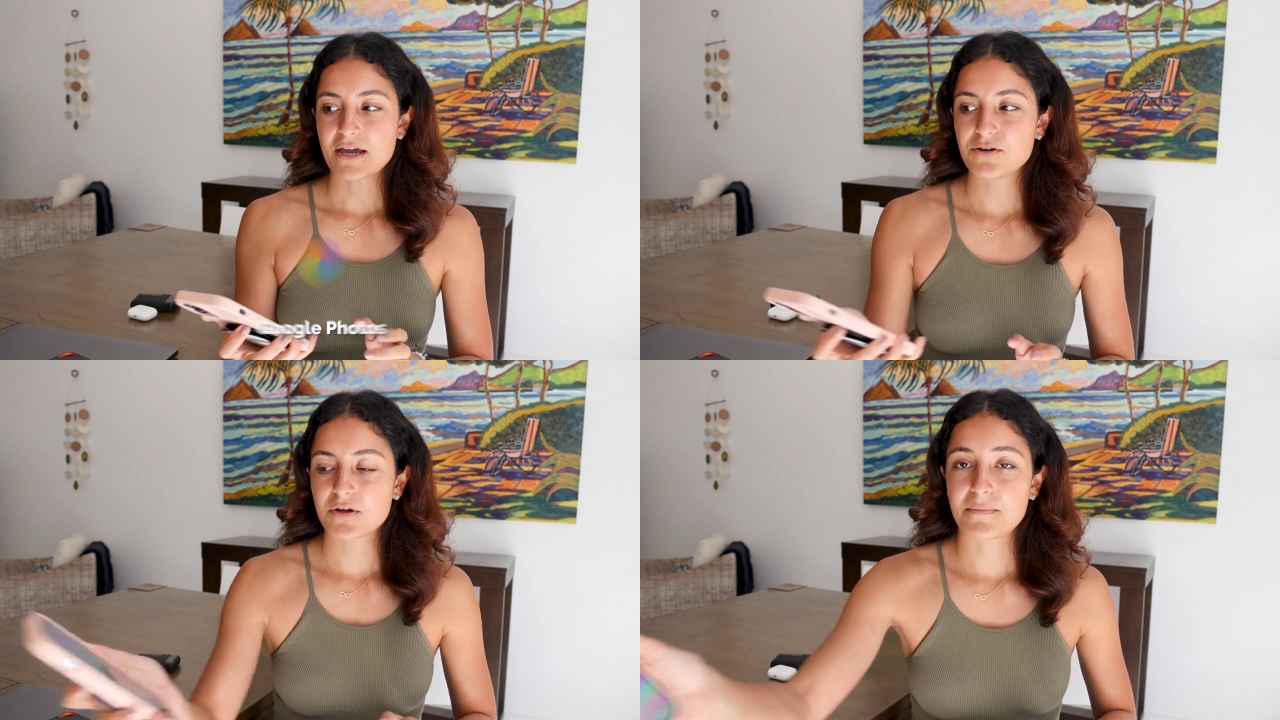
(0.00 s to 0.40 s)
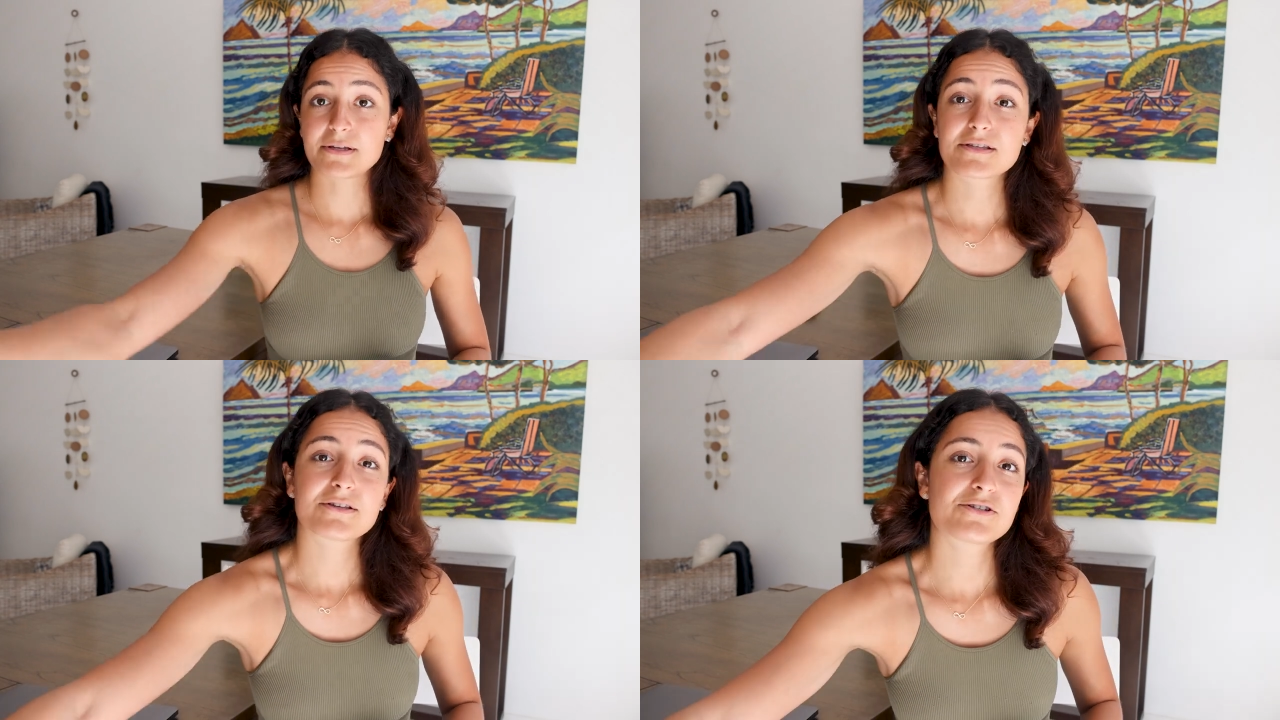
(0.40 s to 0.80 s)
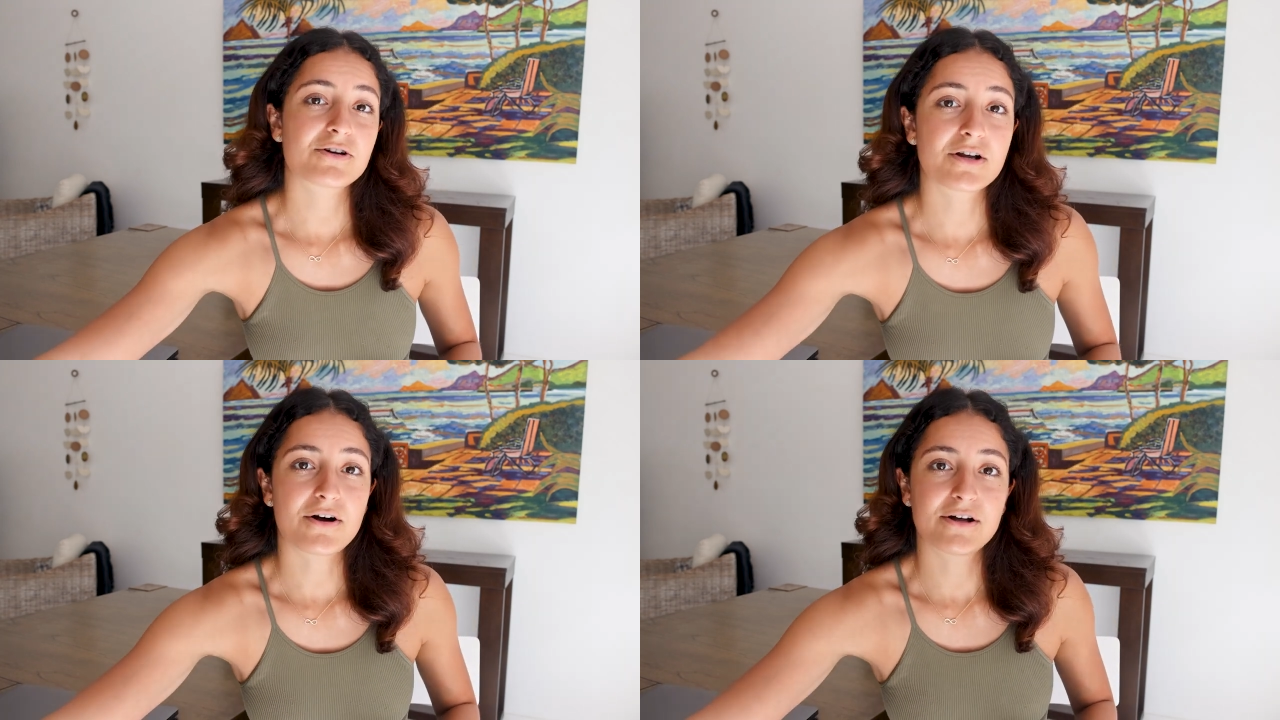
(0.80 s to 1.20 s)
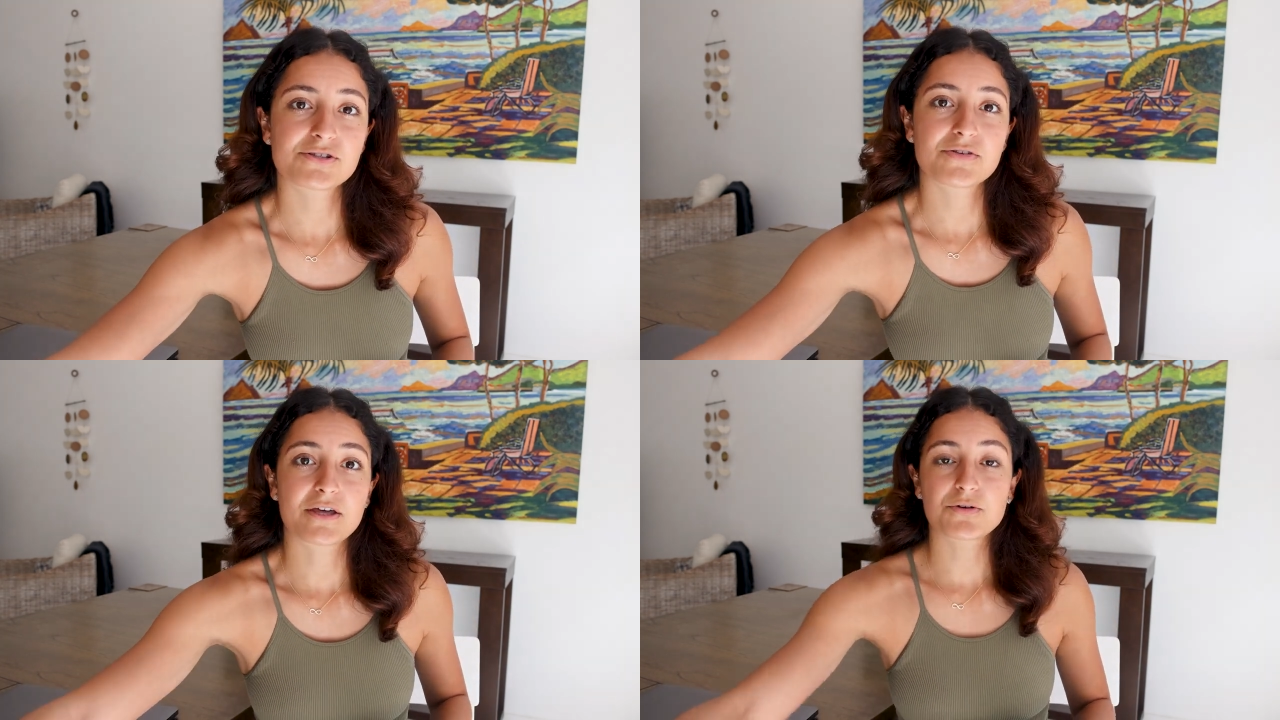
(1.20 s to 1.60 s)
and you can basically turn it
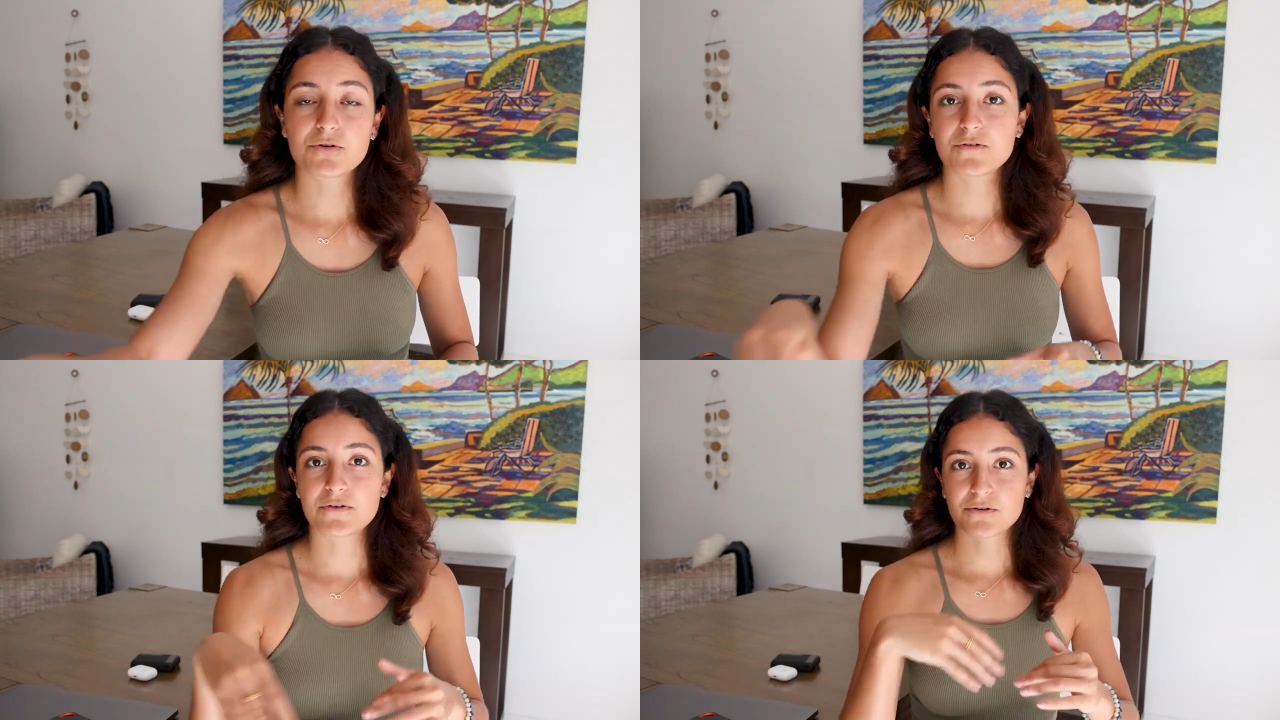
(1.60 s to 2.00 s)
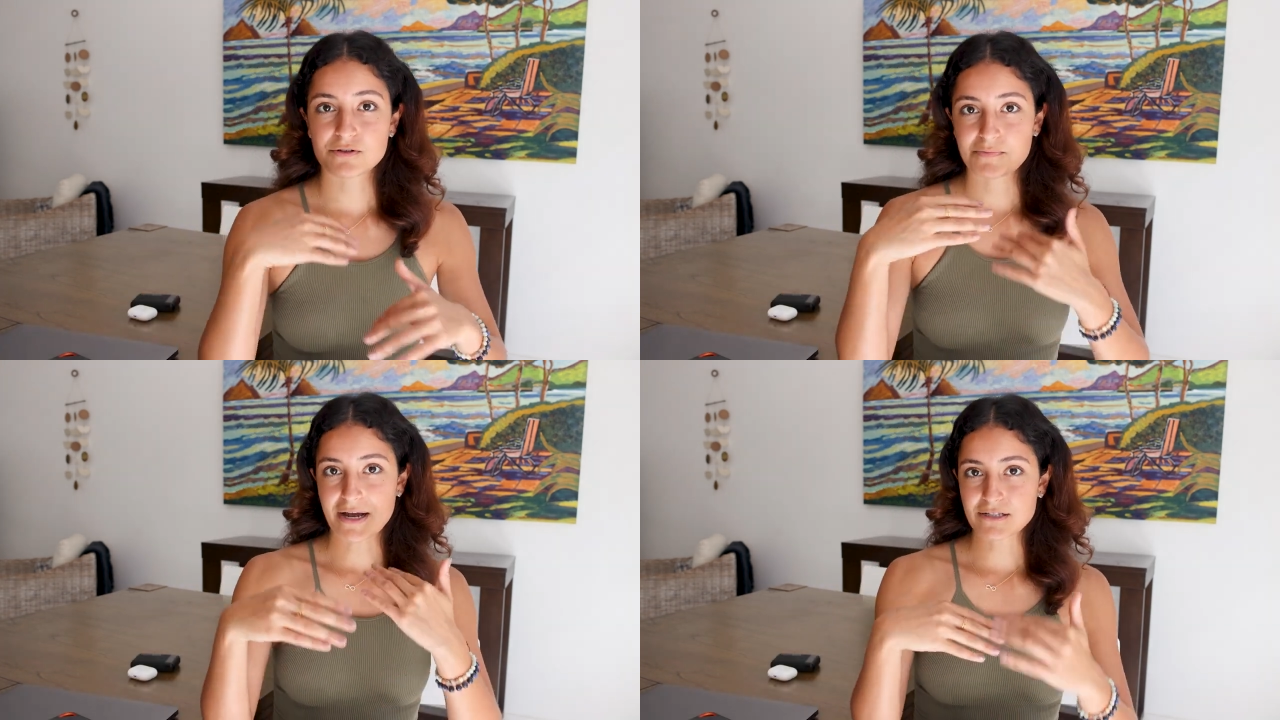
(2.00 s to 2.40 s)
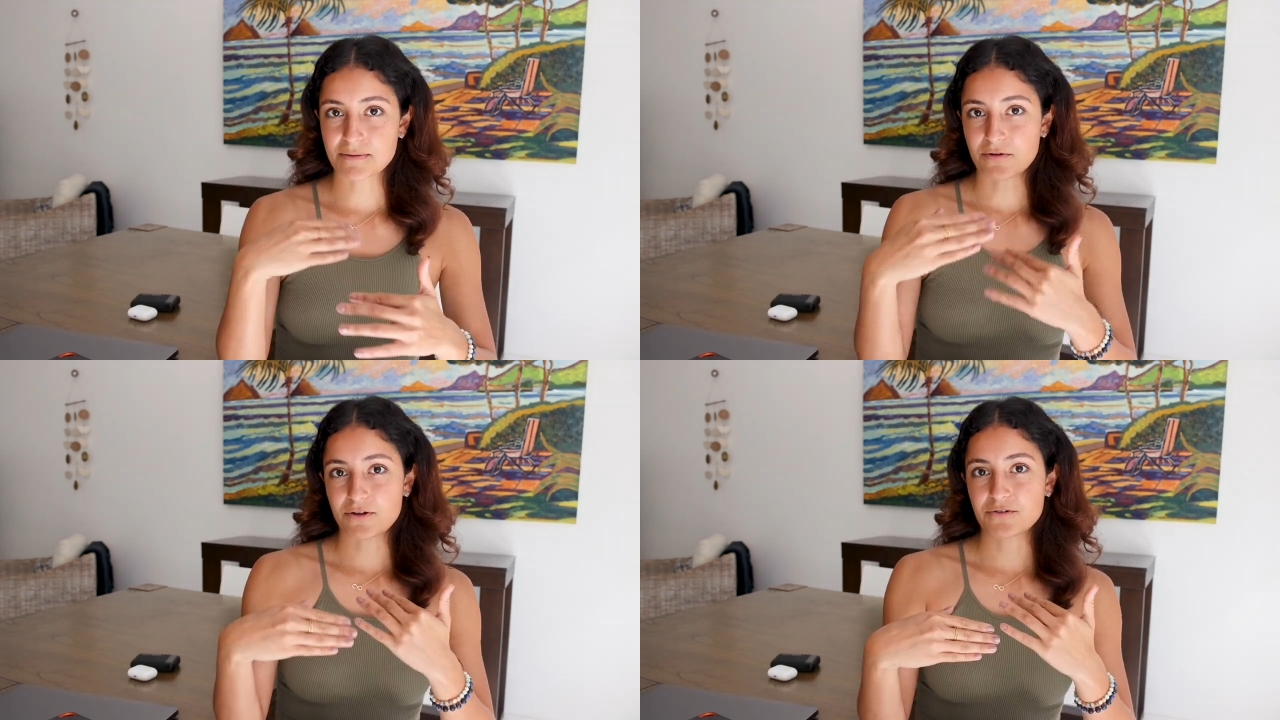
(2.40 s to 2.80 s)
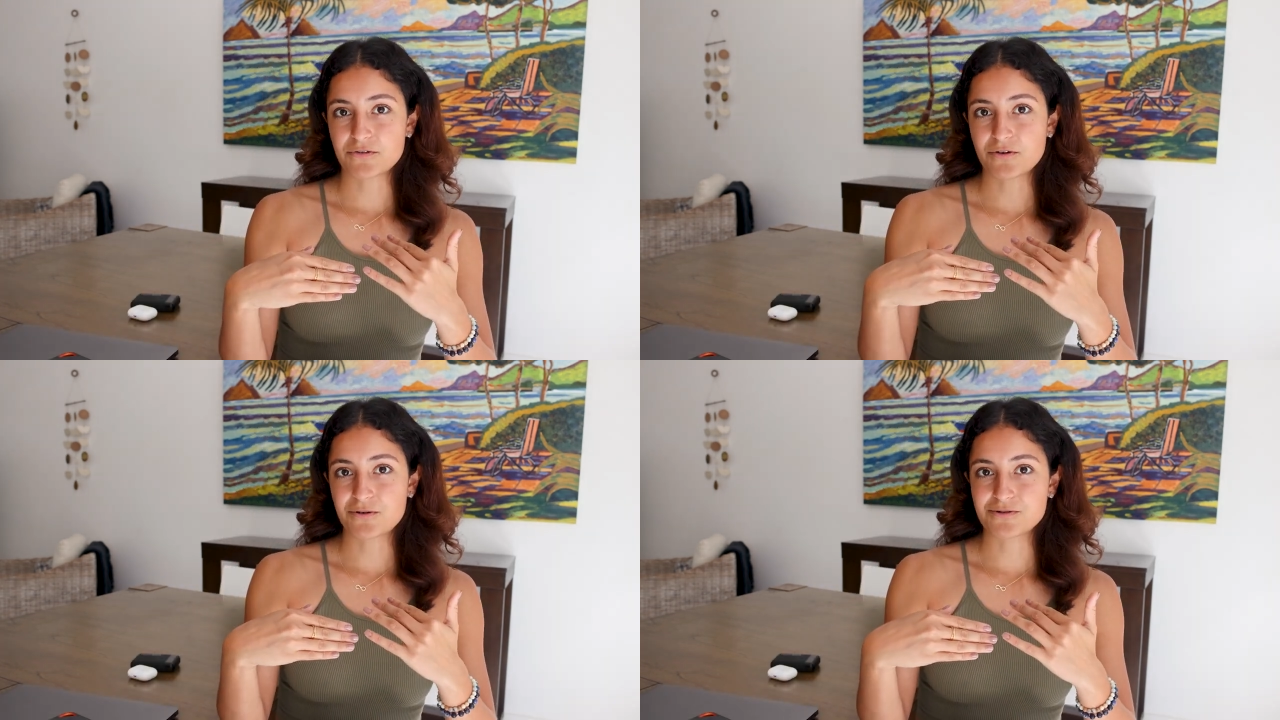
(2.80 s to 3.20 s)
on so that Google Photos backs up all of
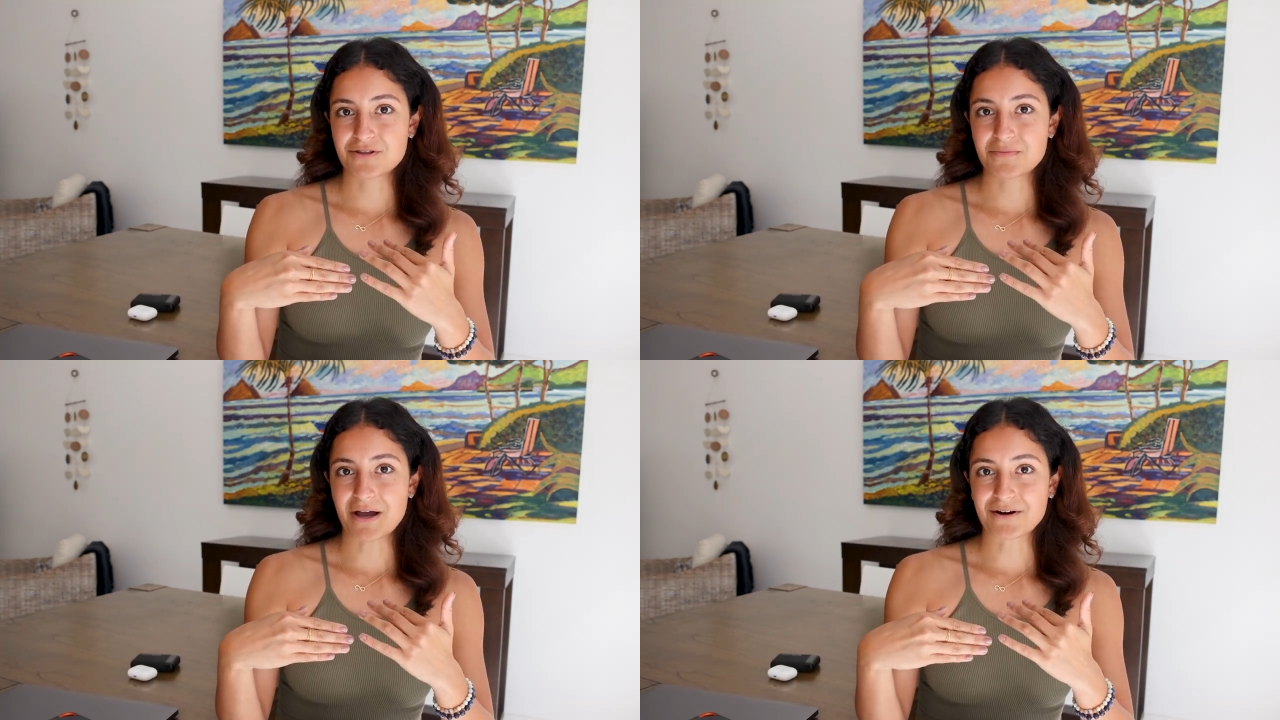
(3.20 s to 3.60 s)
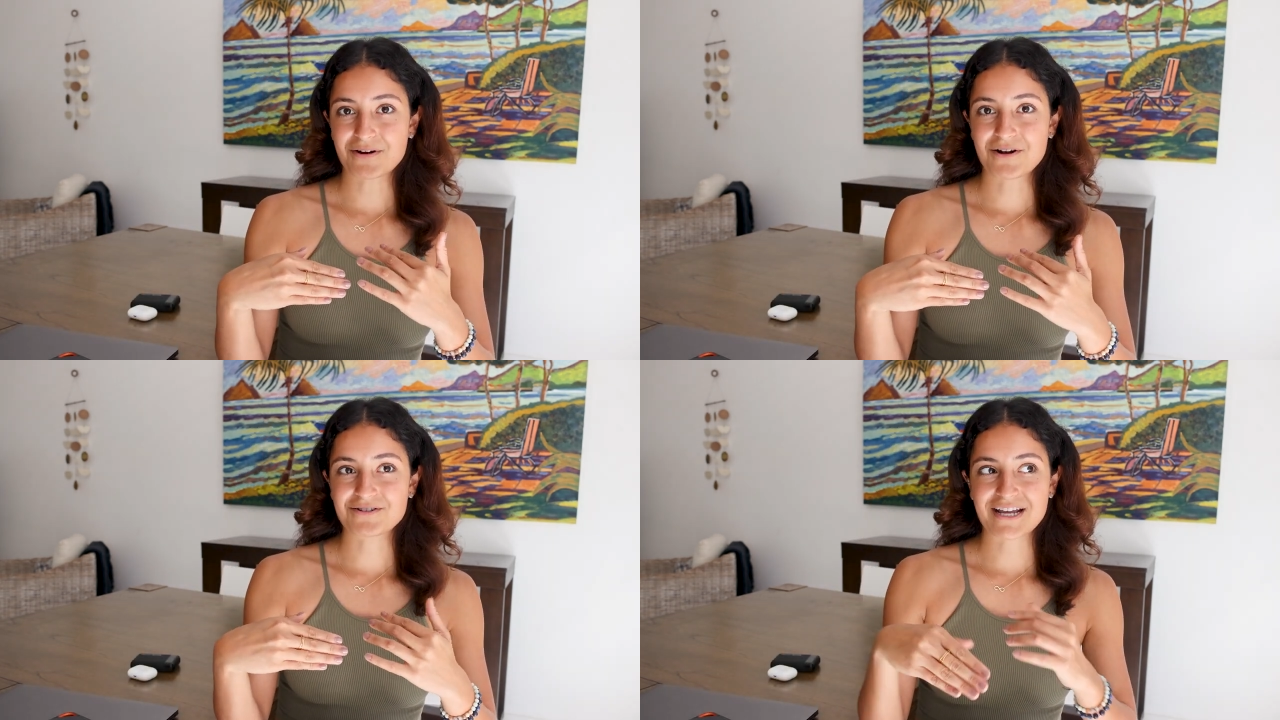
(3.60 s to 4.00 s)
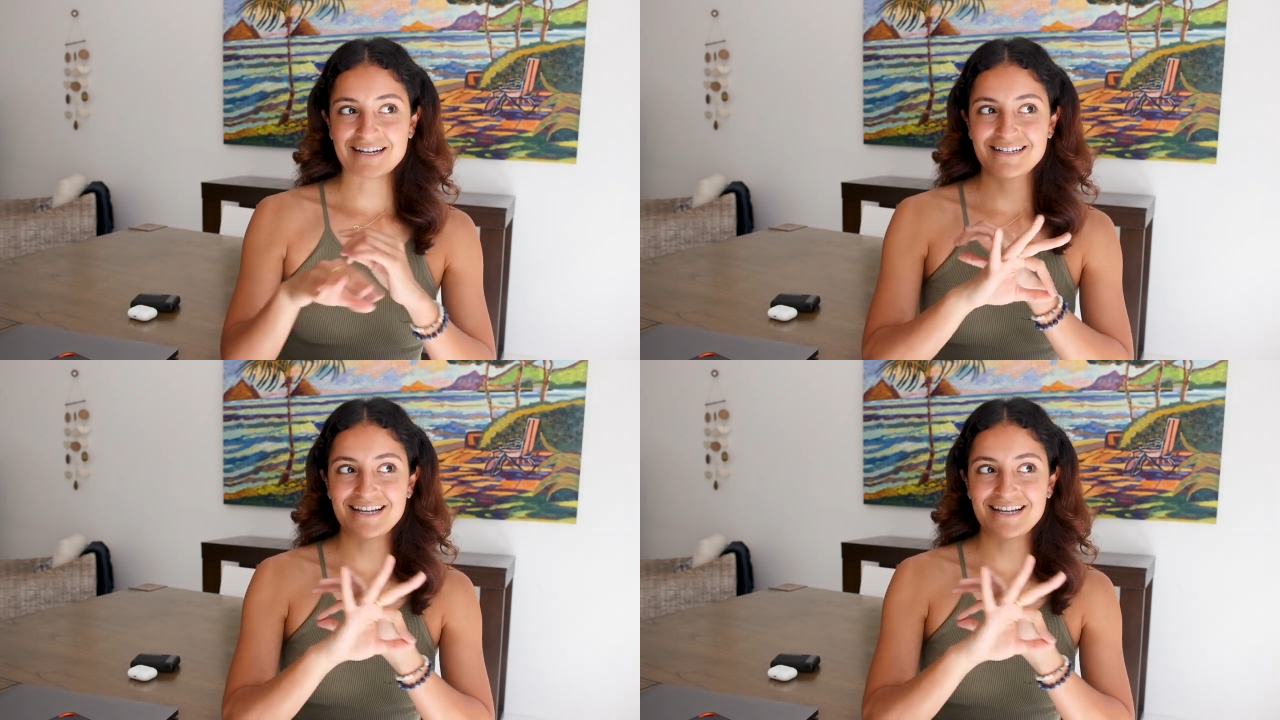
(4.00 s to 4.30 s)
your photos in the background, and